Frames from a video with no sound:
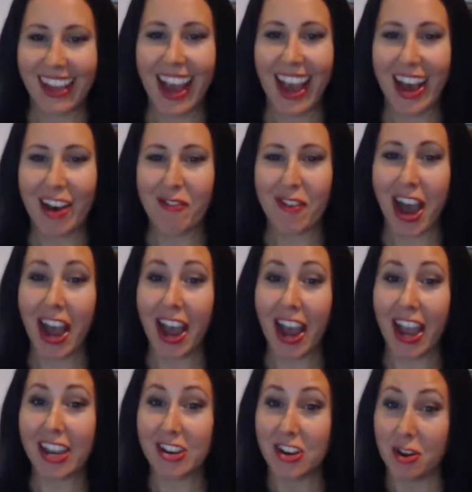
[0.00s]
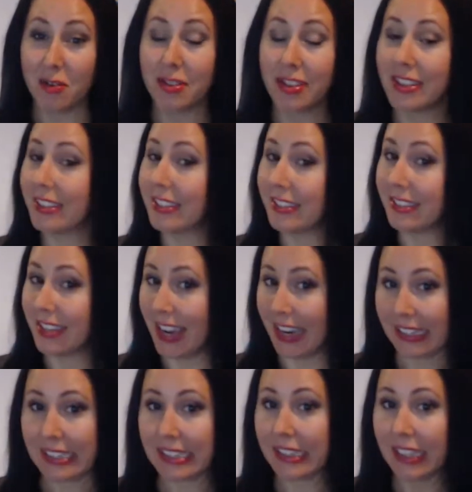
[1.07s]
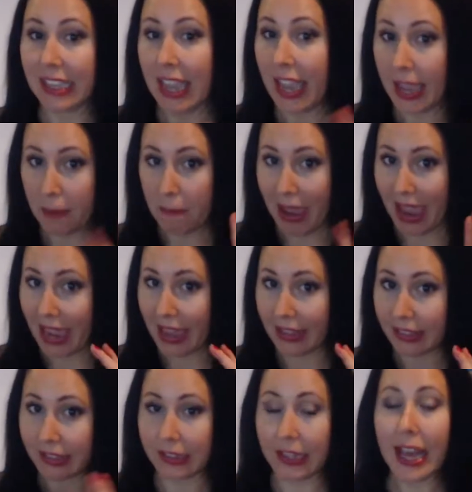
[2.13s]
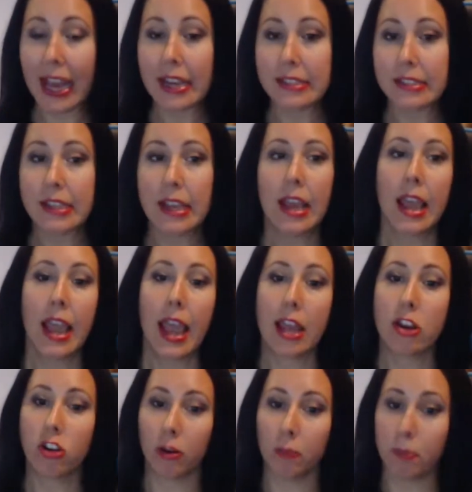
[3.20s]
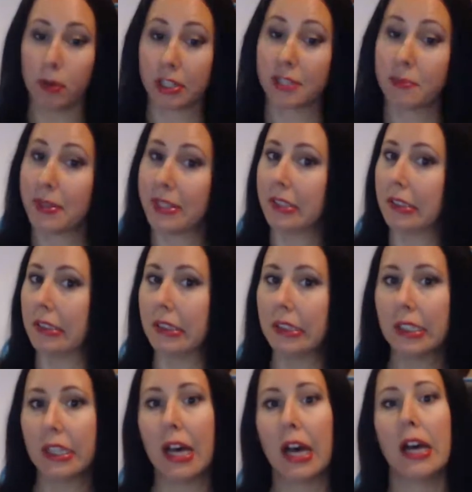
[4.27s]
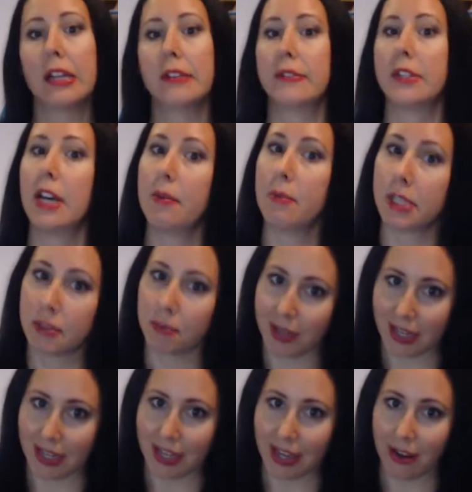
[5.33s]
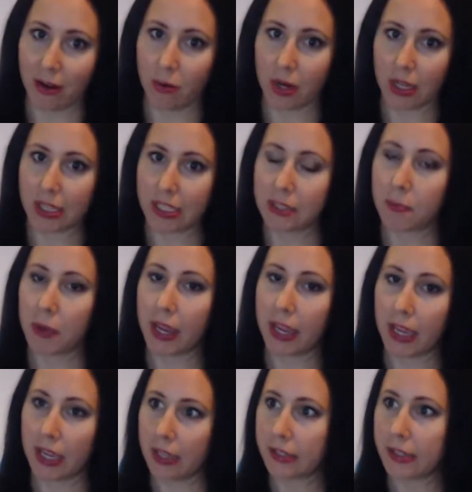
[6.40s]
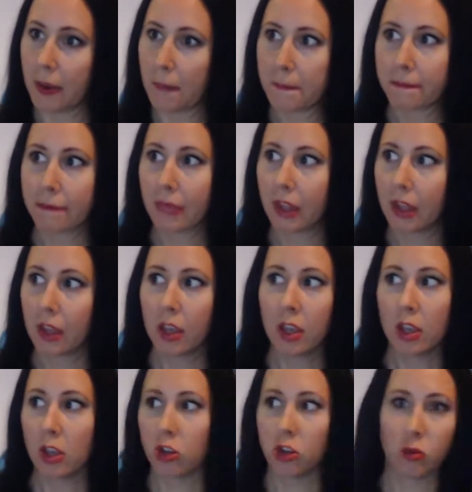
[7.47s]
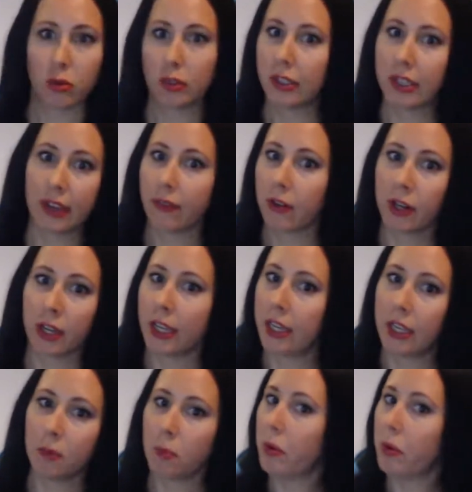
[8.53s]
I know that this is technically a math class, and your book spends a lot of time explaining how to work this by hand. You will never at any